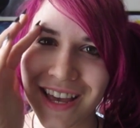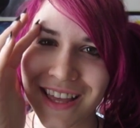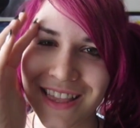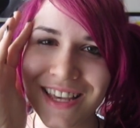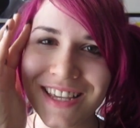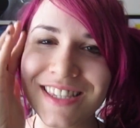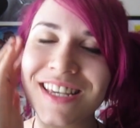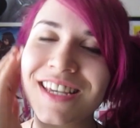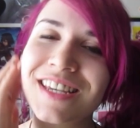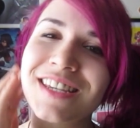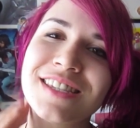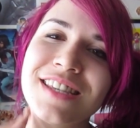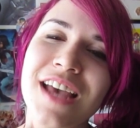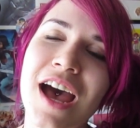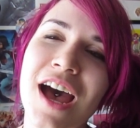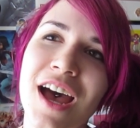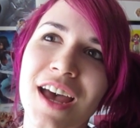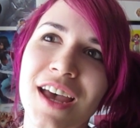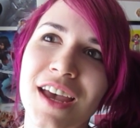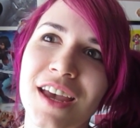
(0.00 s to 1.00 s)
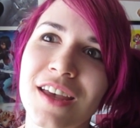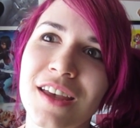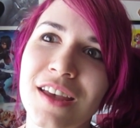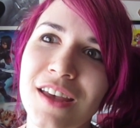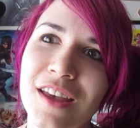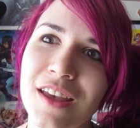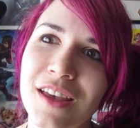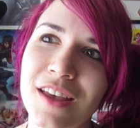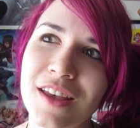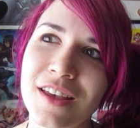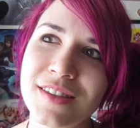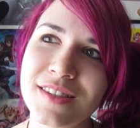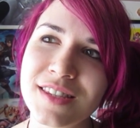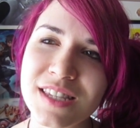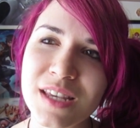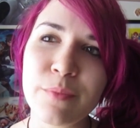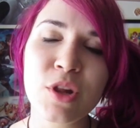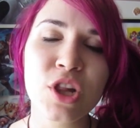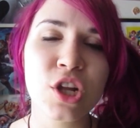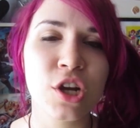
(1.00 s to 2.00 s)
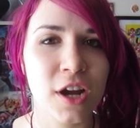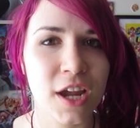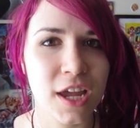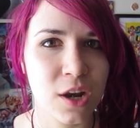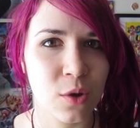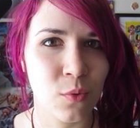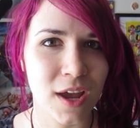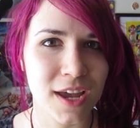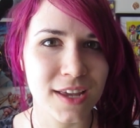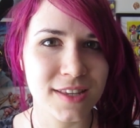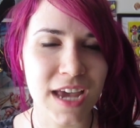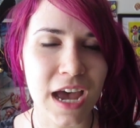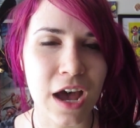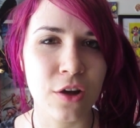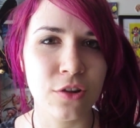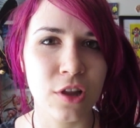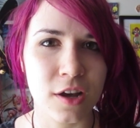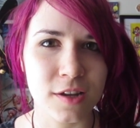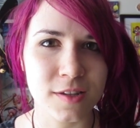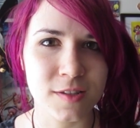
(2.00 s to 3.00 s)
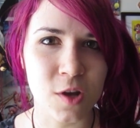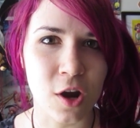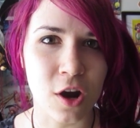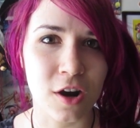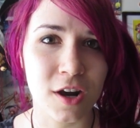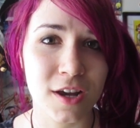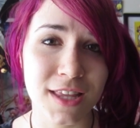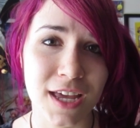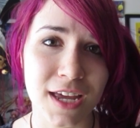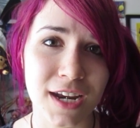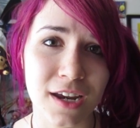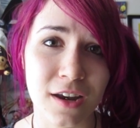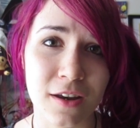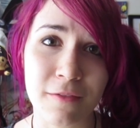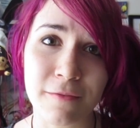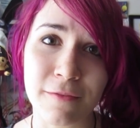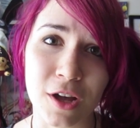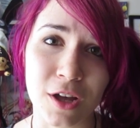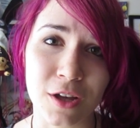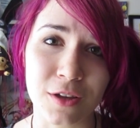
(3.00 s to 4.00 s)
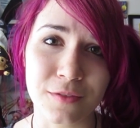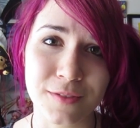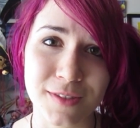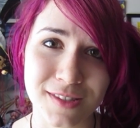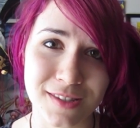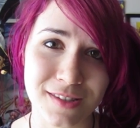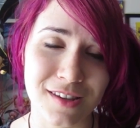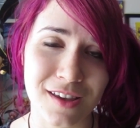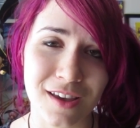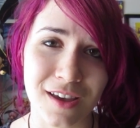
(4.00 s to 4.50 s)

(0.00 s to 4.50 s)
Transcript: This is uh, similar in a way to Outlaw Star in that it involves